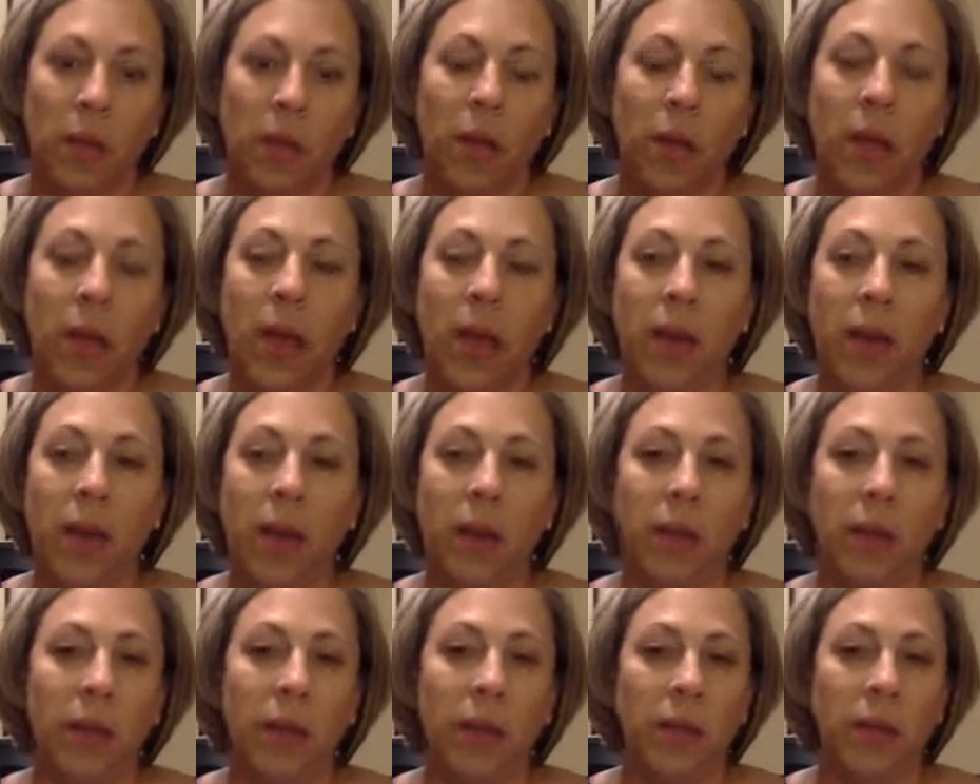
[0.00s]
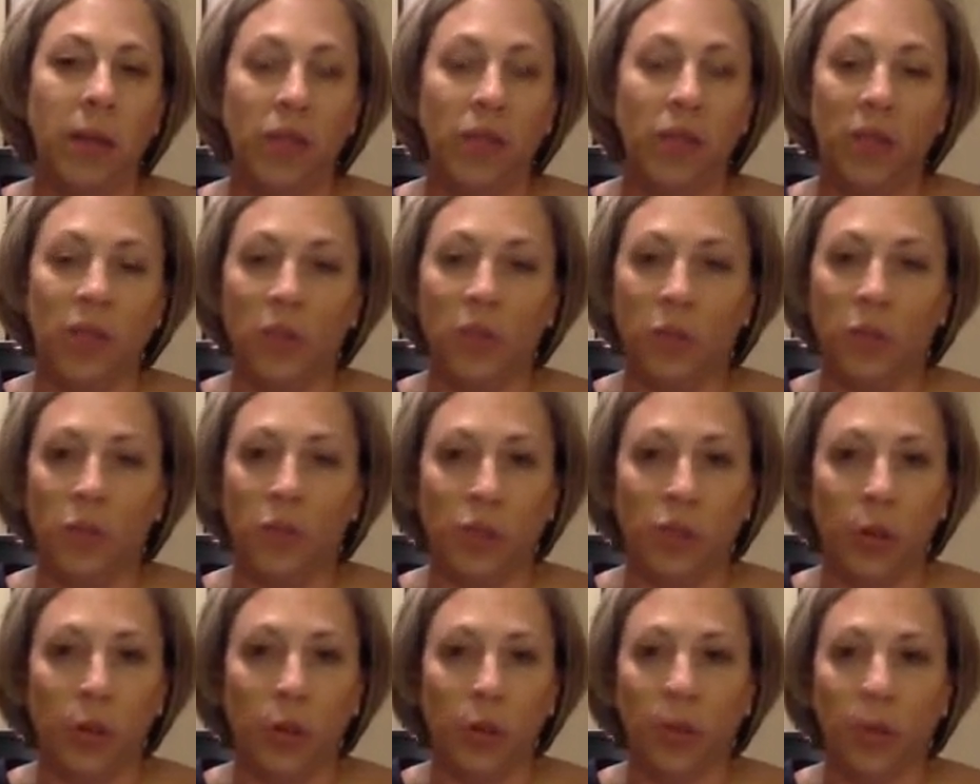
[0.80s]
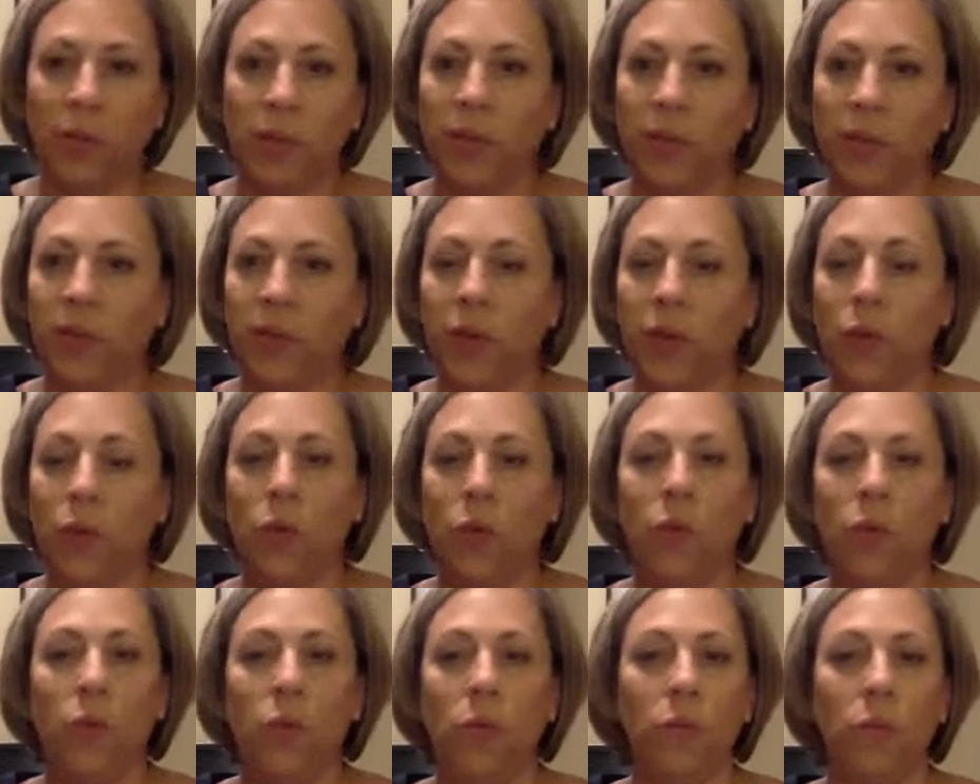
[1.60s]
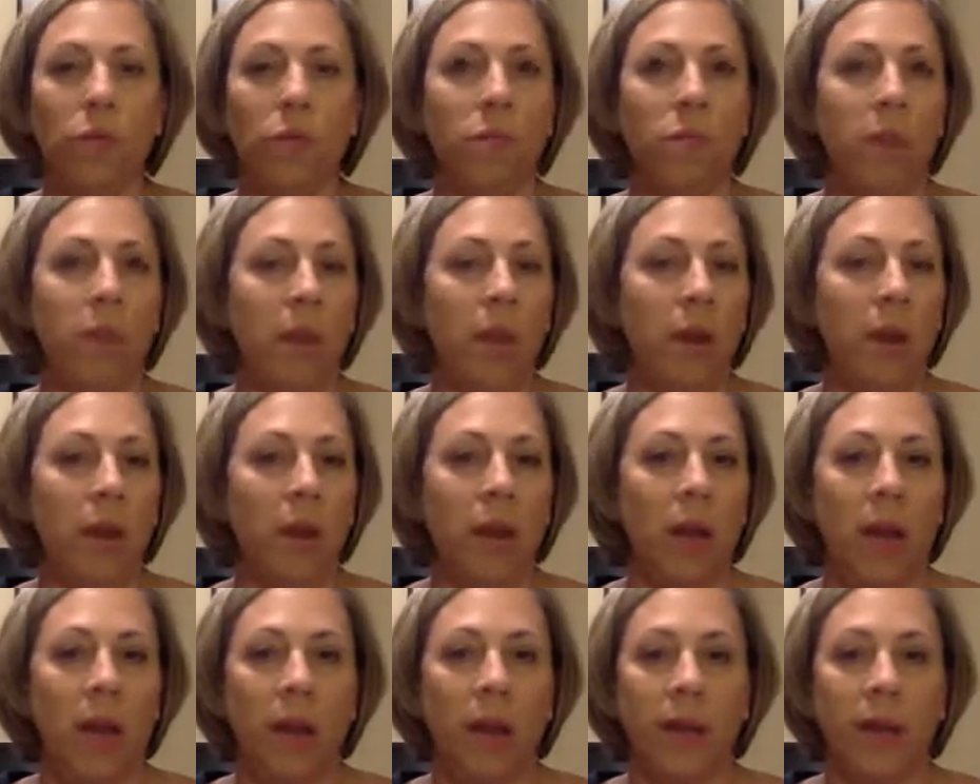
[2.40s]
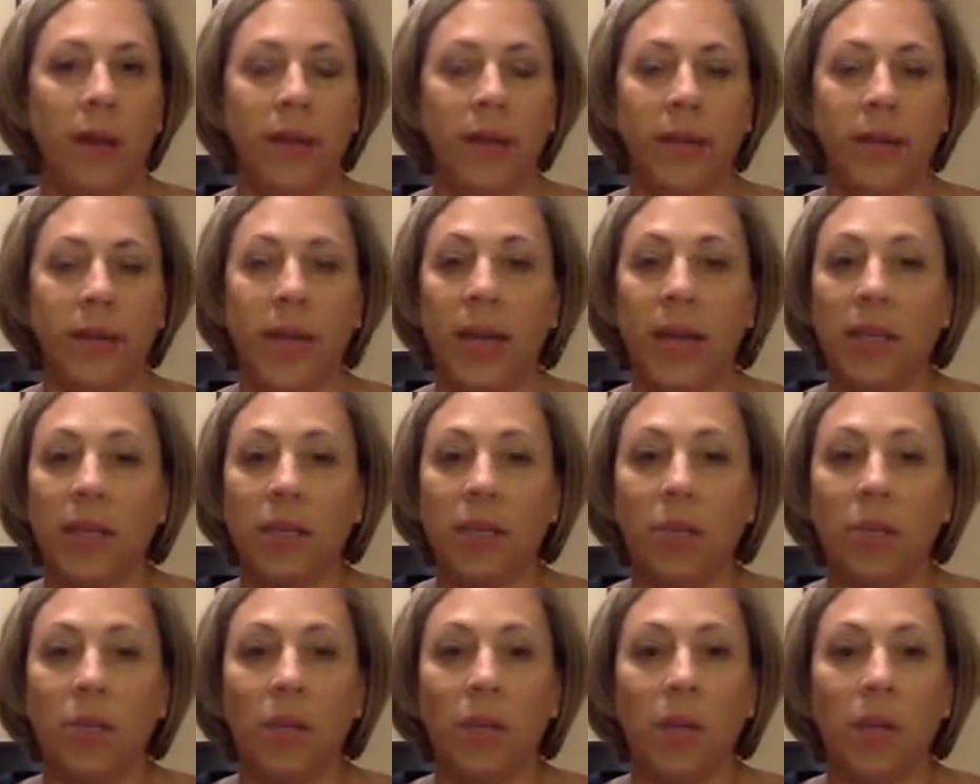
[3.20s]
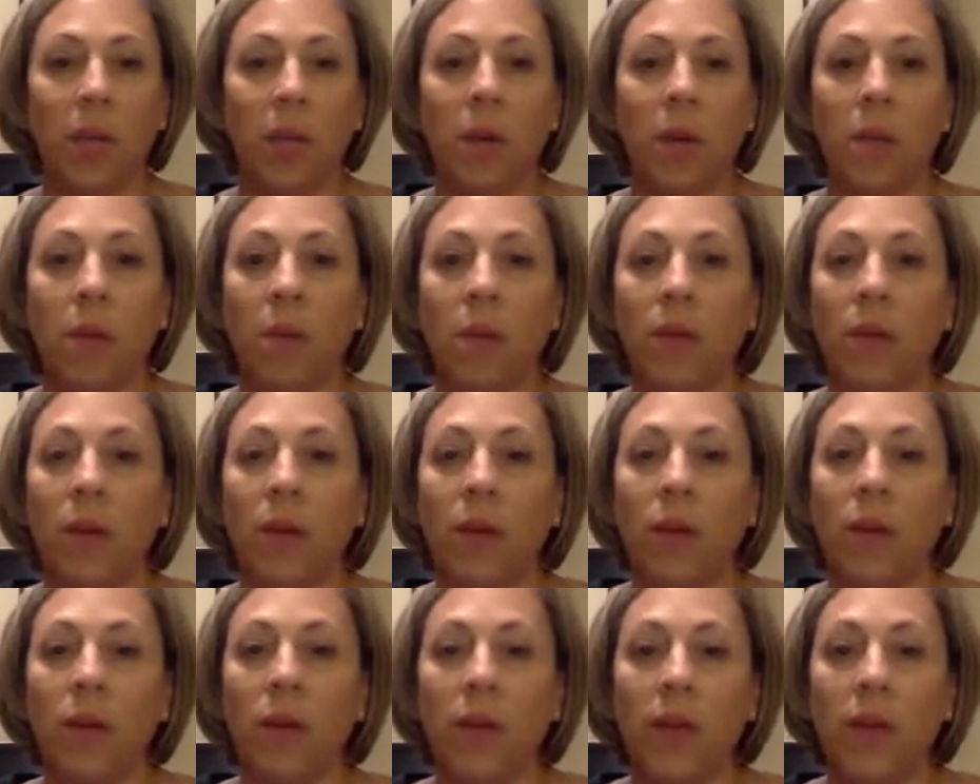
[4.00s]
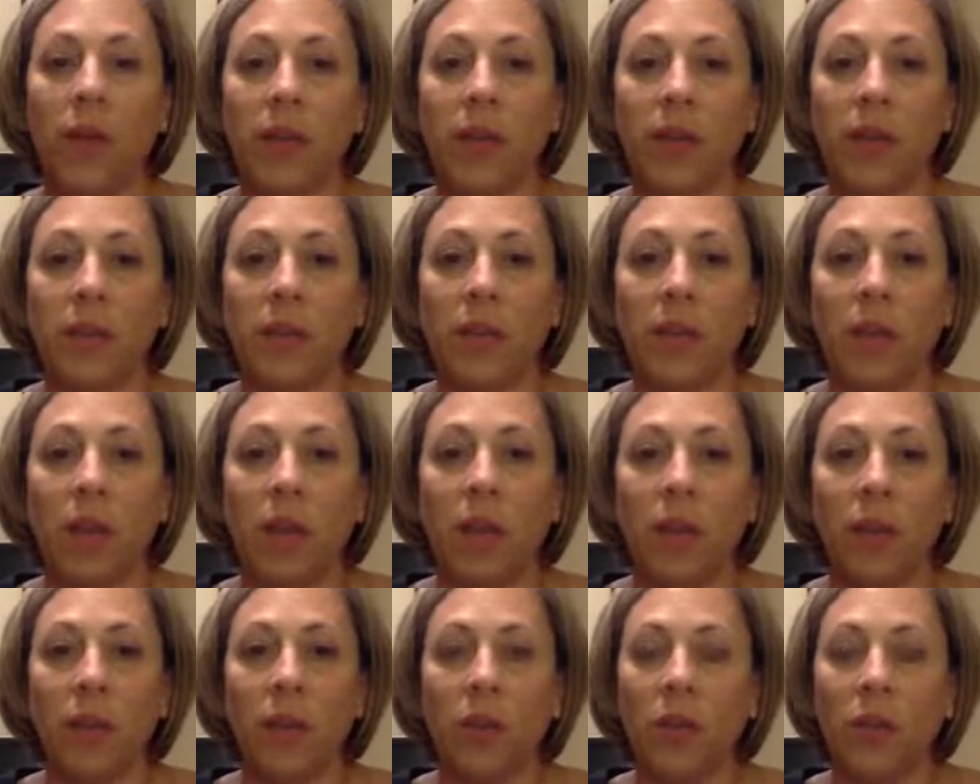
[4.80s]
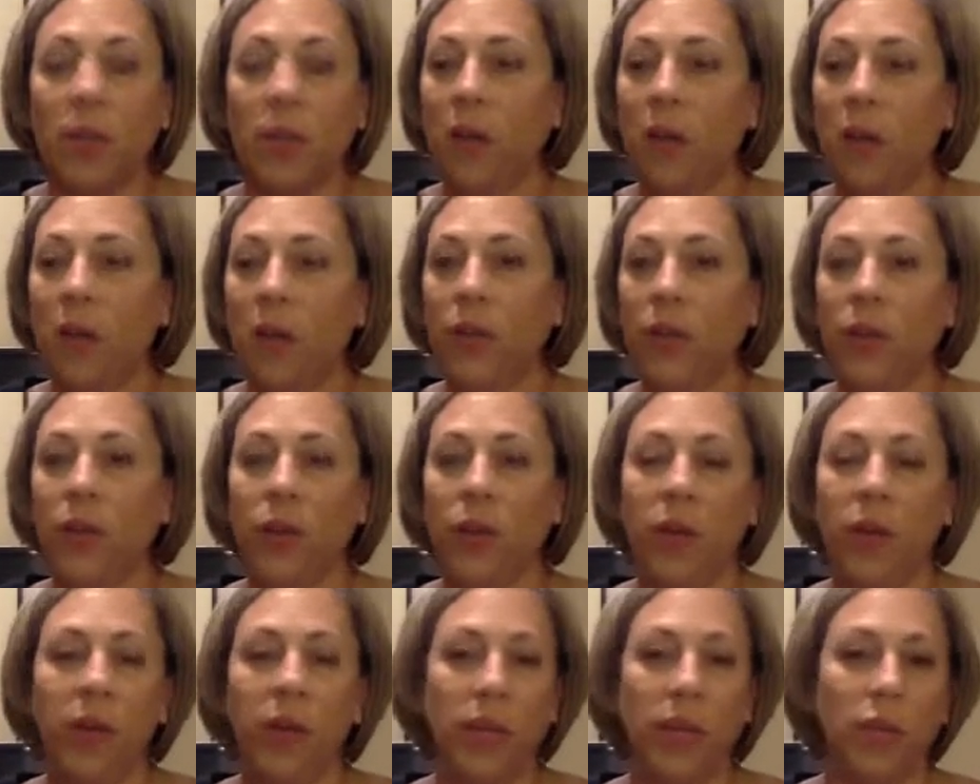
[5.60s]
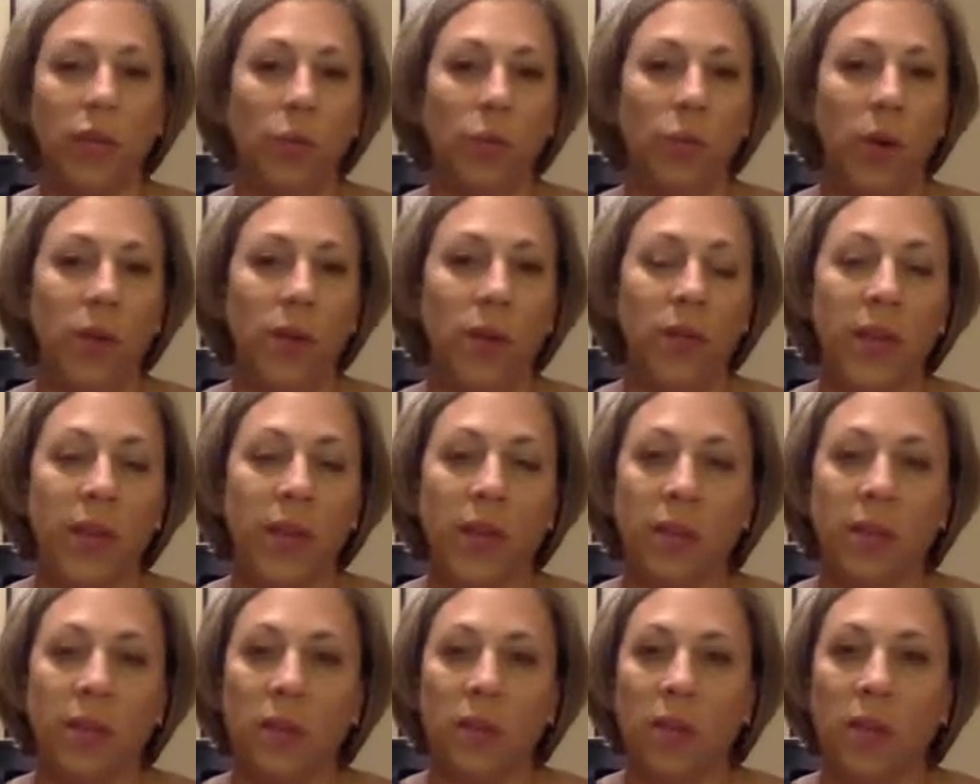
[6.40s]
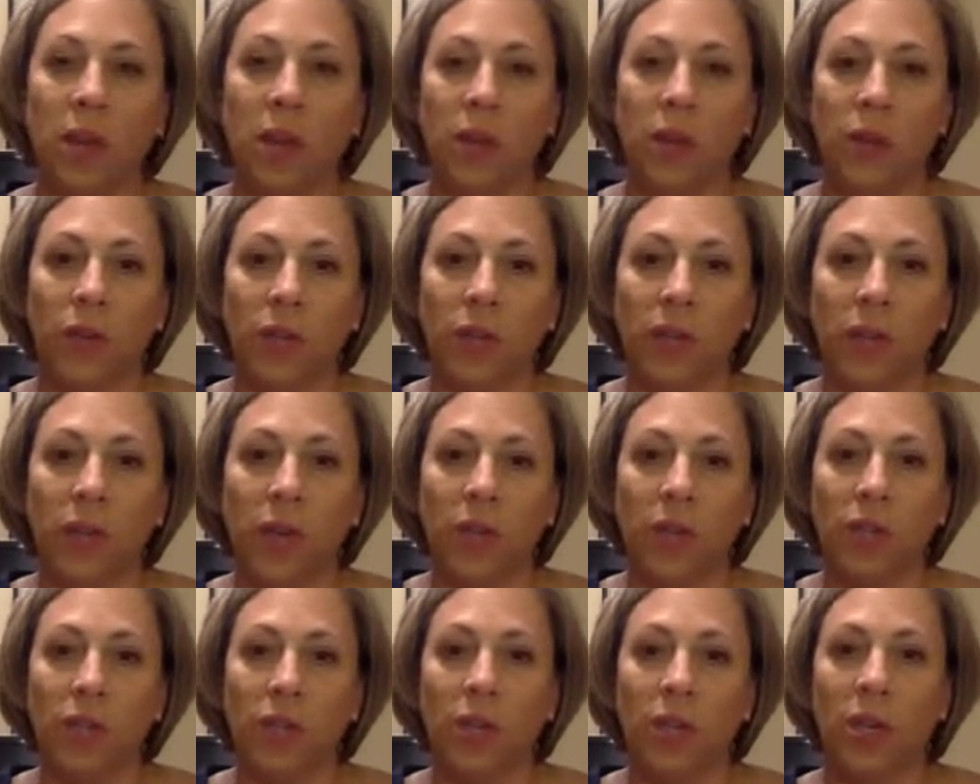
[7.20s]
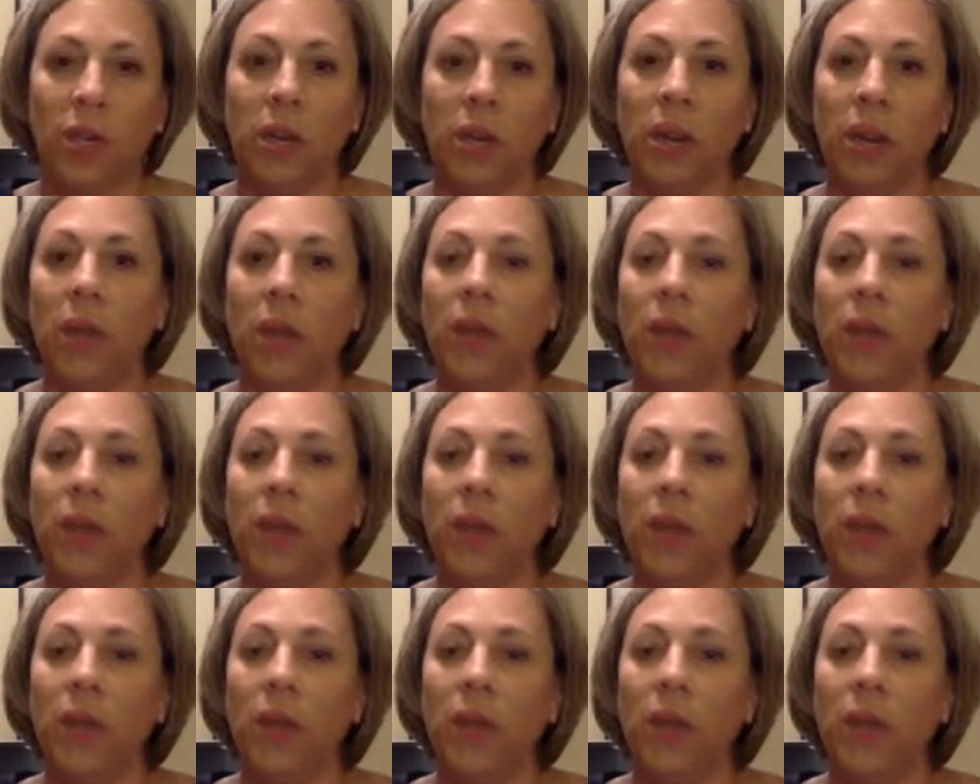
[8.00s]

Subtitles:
And in general terms, if you had taxable income of $100,000, you'd get a $20,000 deduction.